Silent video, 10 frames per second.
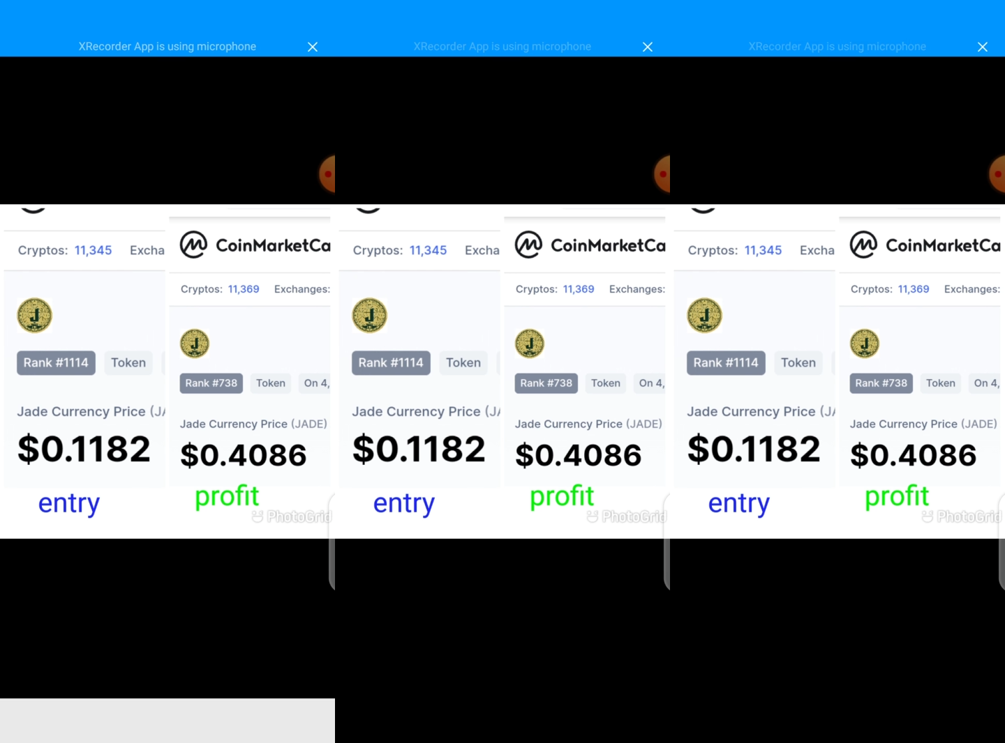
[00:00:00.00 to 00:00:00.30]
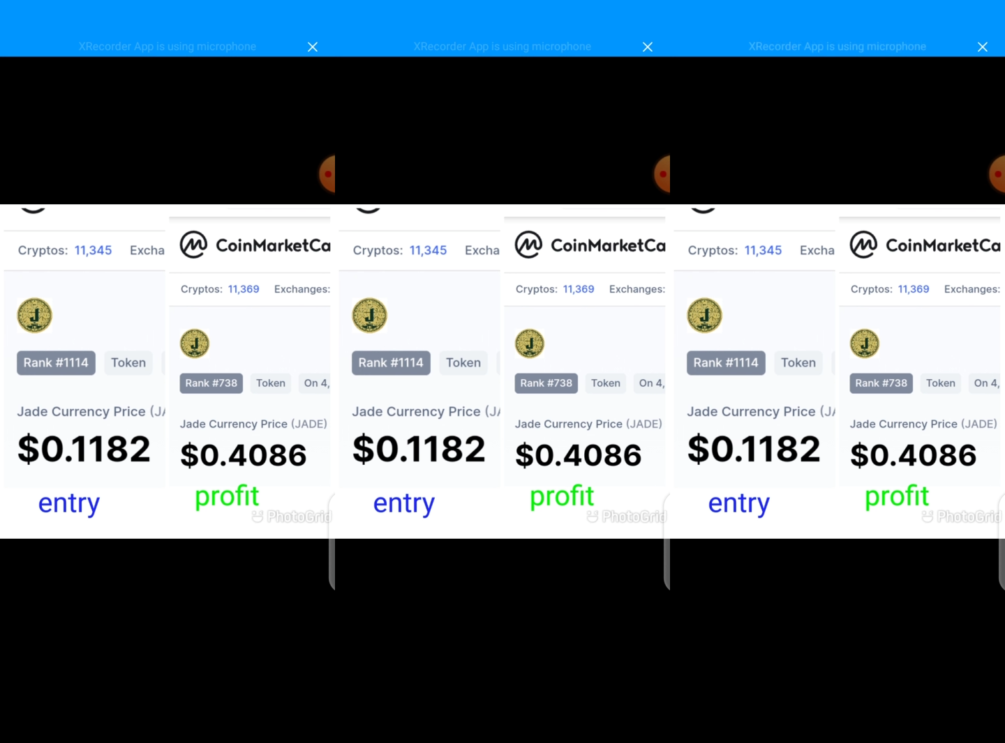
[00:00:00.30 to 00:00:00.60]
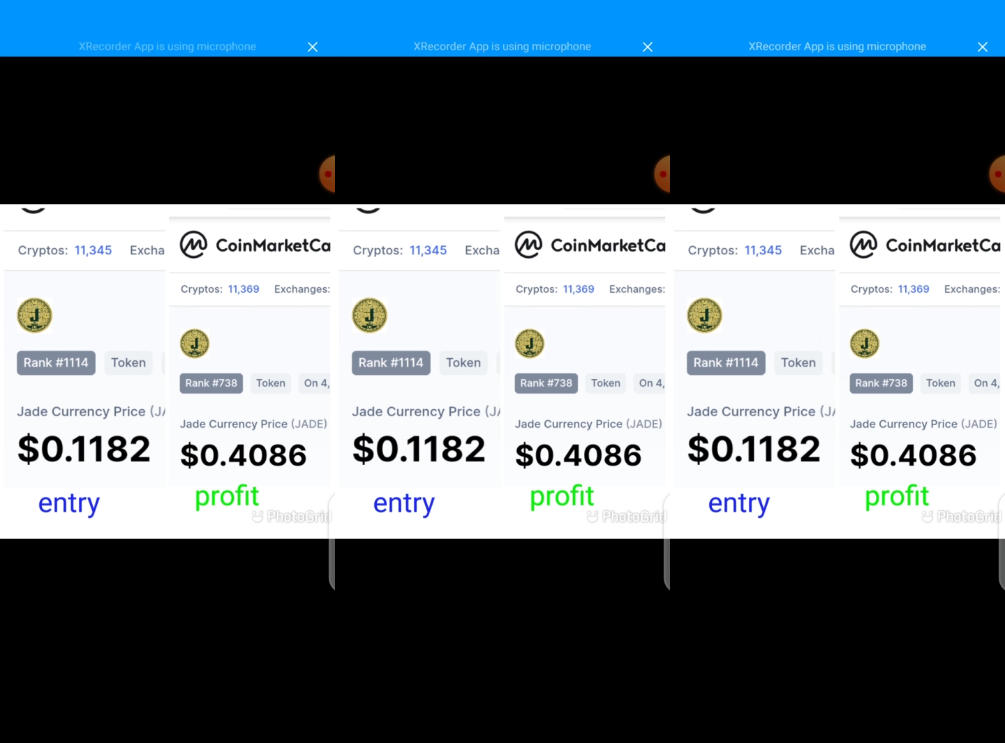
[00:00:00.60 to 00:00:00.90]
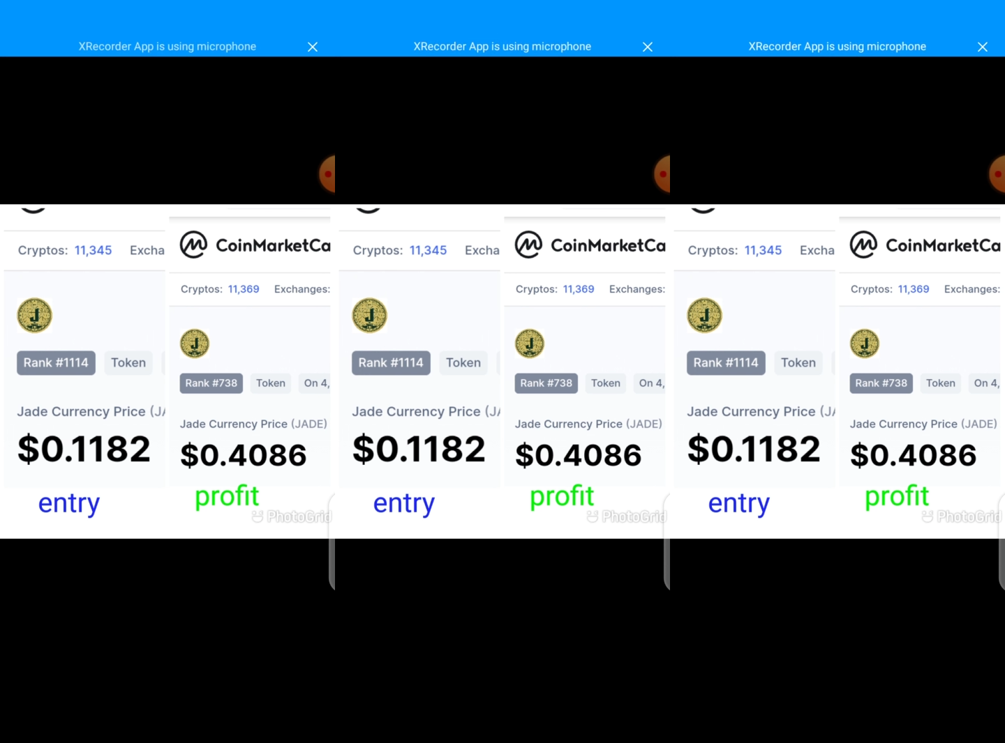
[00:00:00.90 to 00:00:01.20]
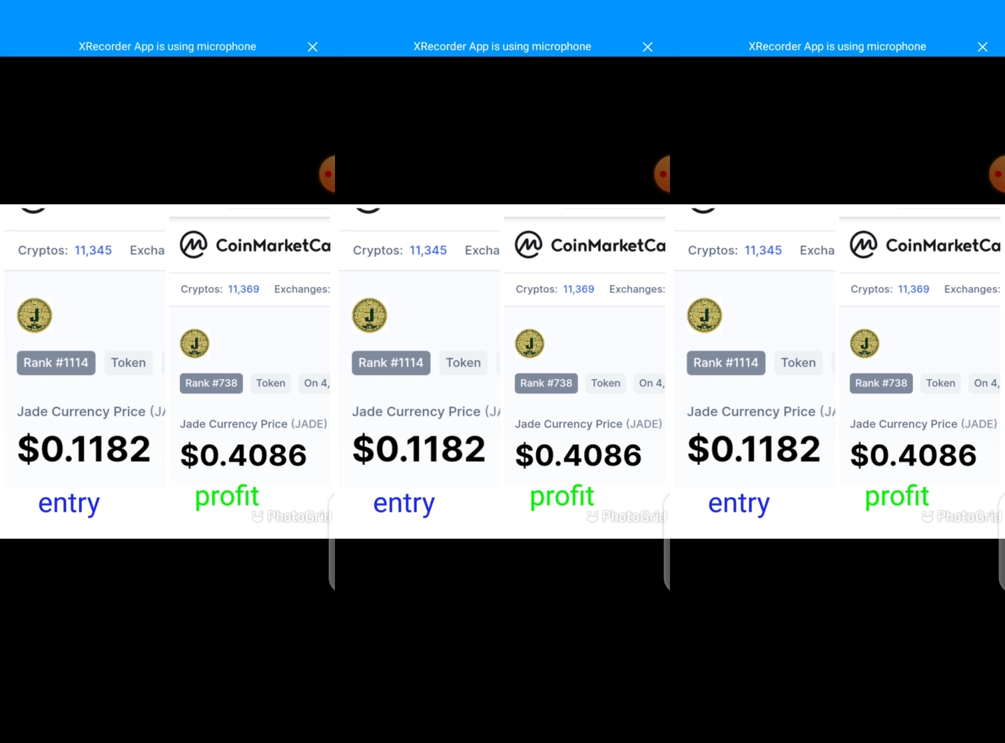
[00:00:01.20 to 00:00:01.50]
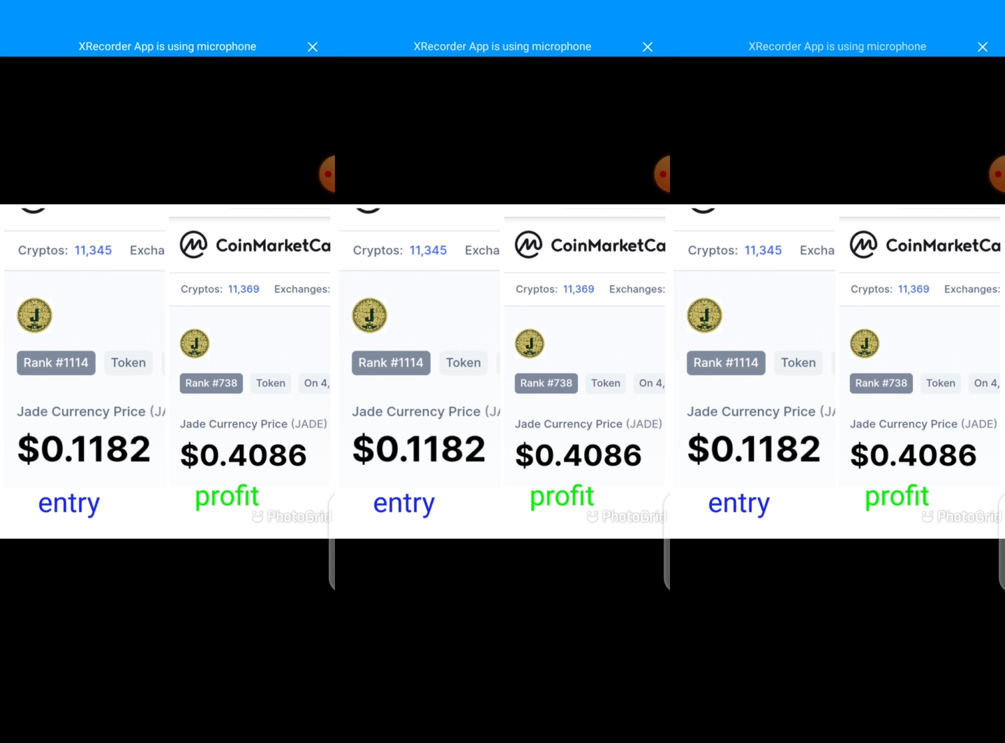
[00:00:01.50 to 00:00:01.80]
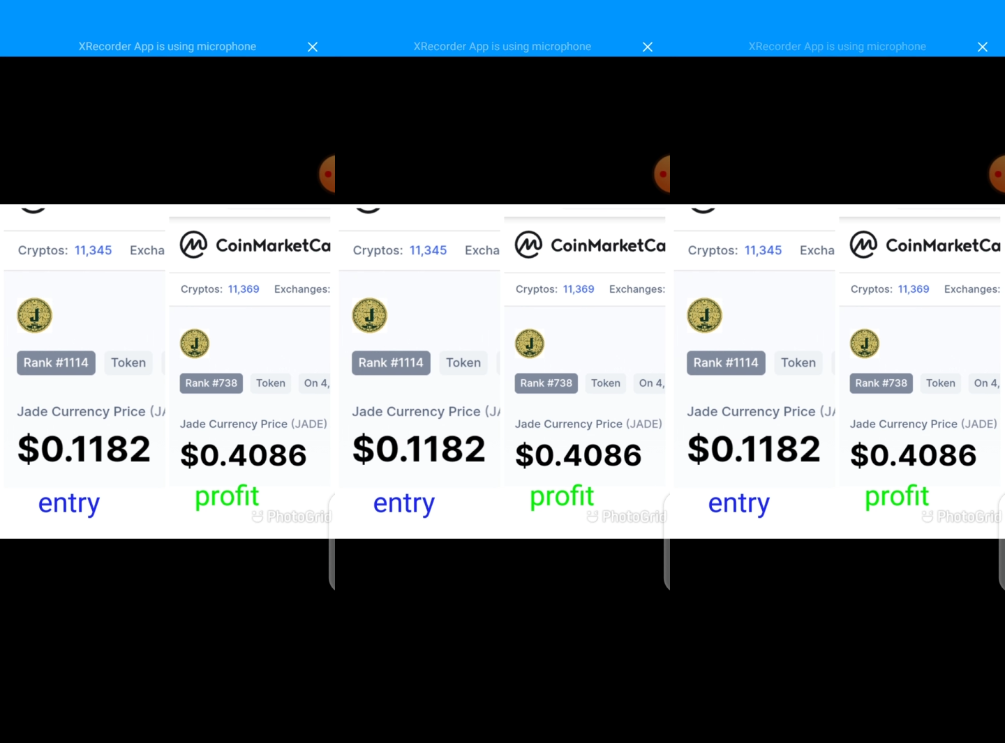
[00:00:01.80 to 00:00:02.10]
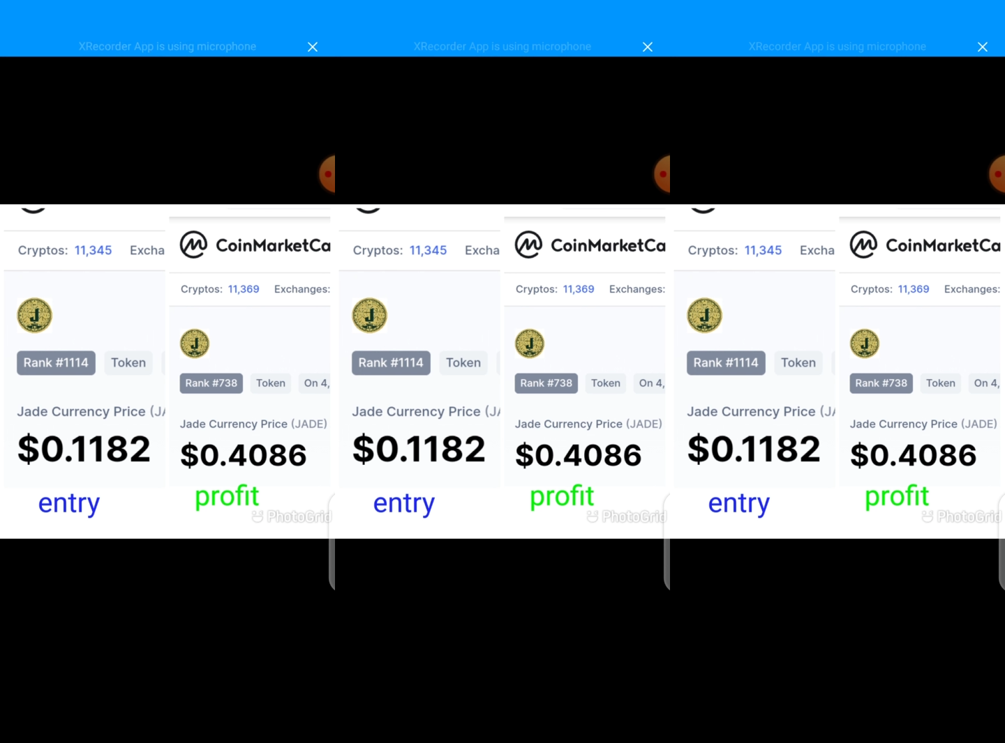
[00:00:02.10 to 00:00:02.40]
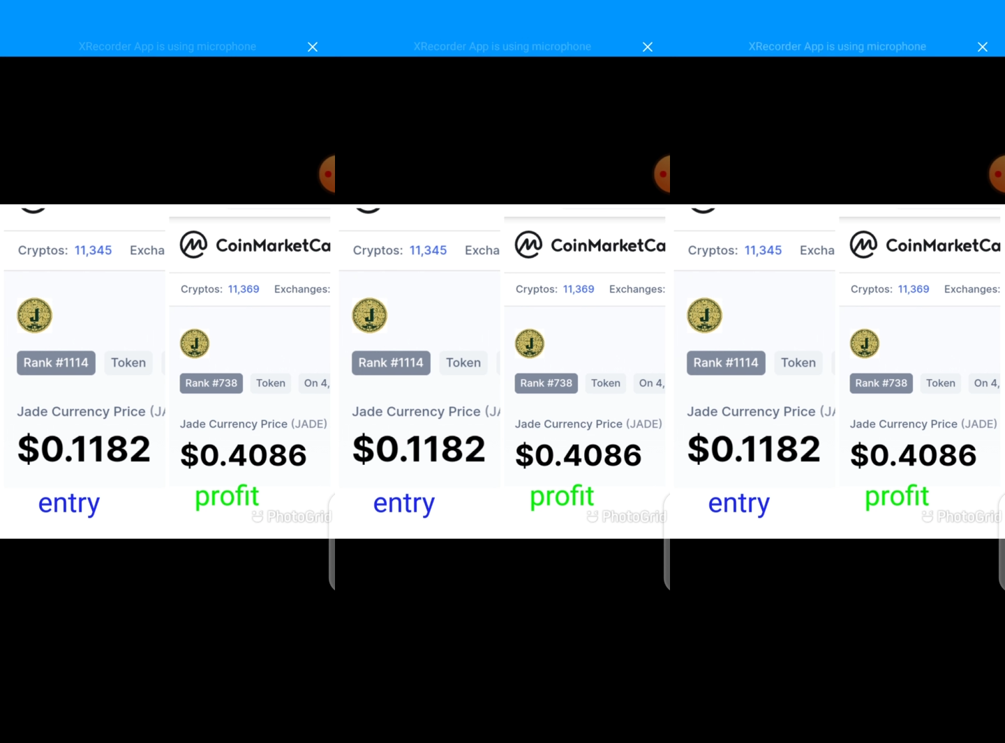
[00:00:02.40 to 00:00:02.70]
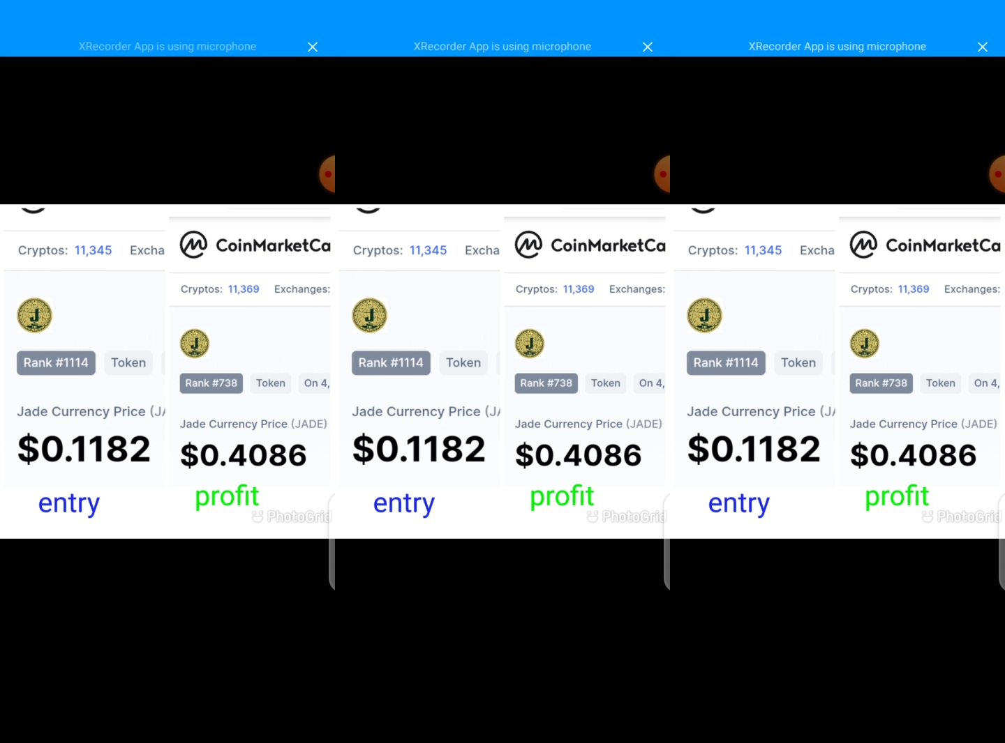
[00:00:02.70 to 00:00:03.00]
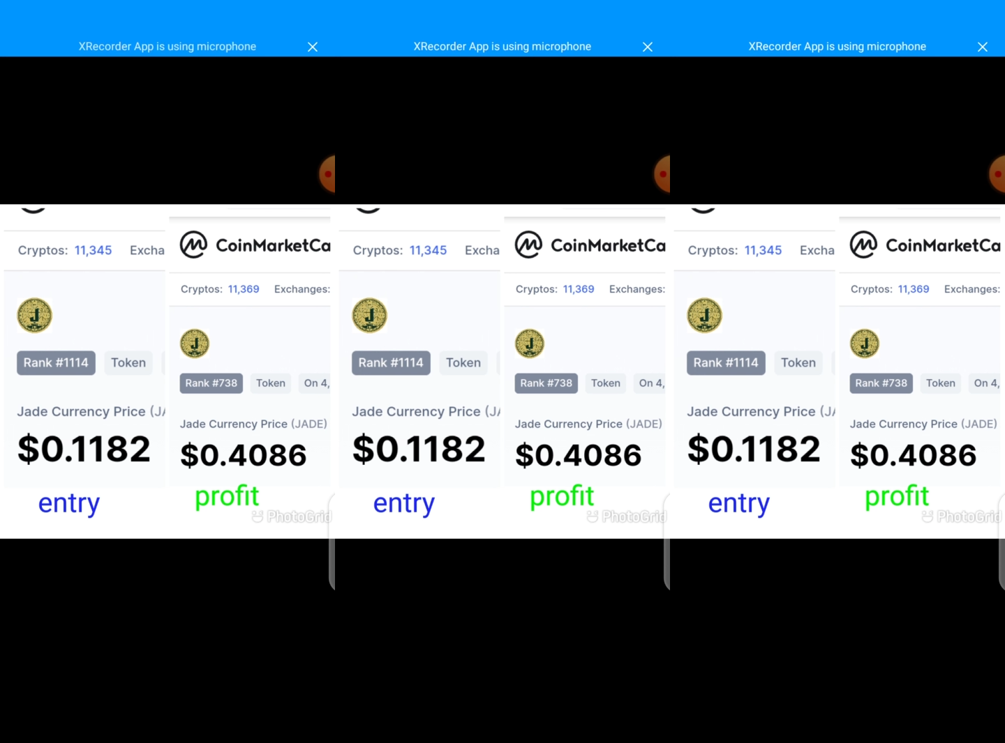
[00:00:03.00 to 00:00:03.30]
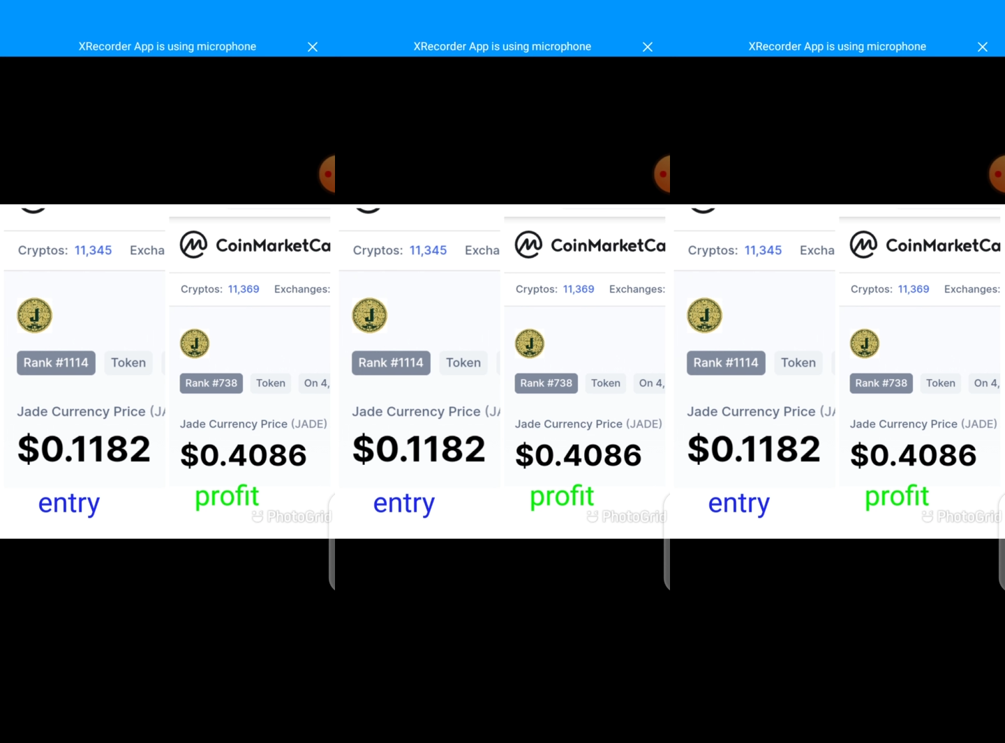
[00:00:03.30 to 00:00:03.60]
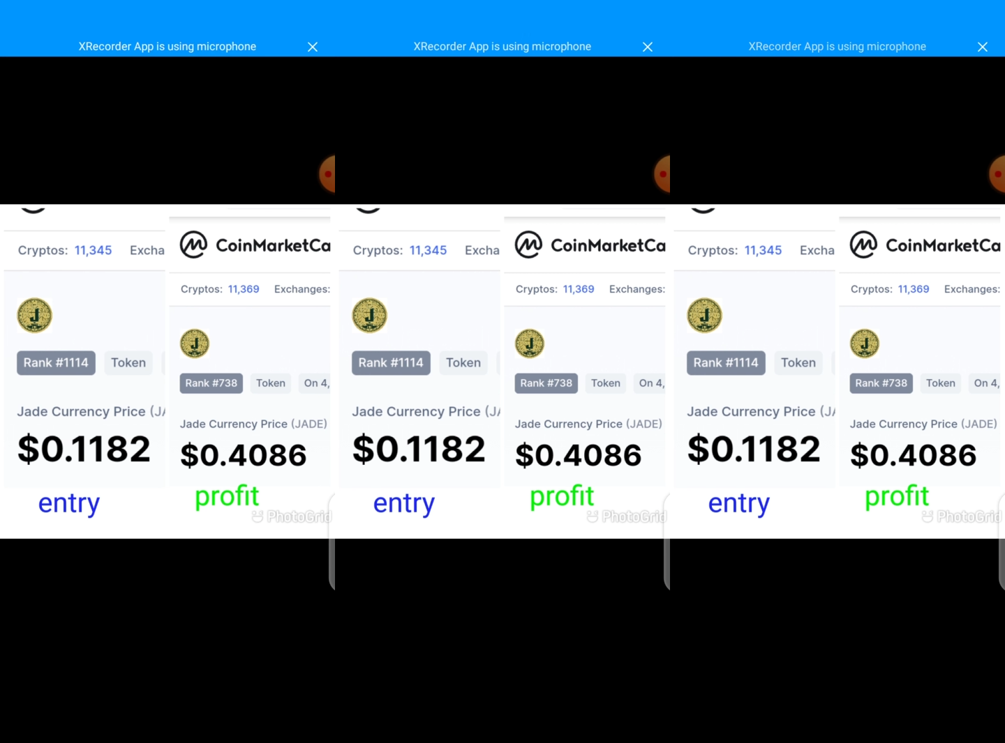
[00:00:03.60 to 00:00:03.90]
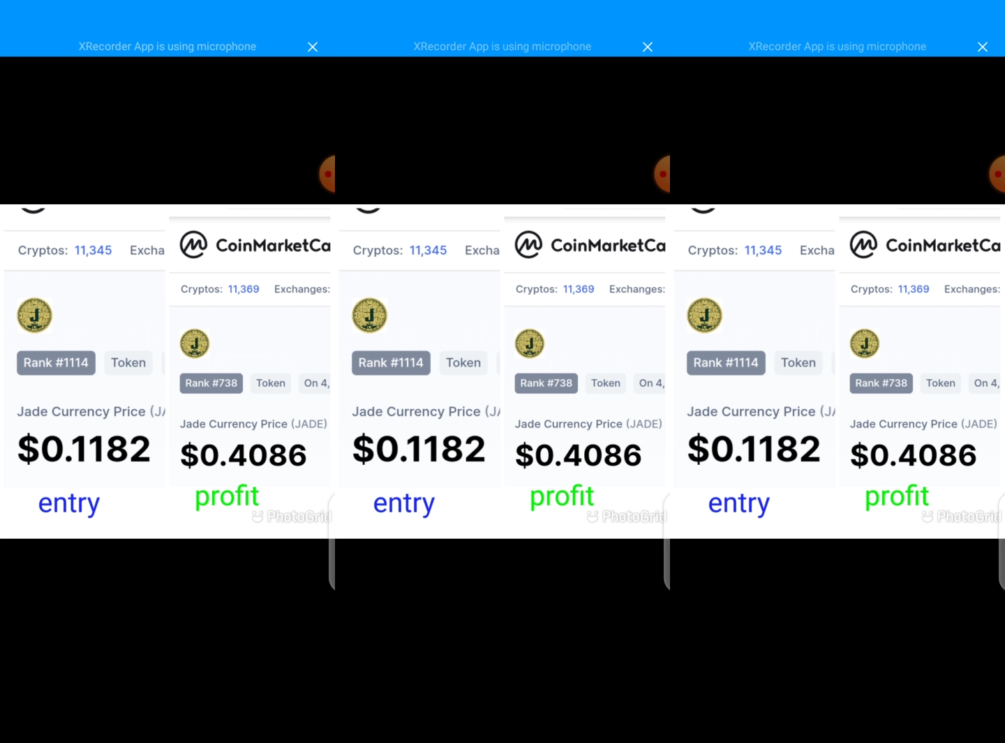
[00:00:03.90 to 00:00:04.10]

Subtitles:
(no speaker visible)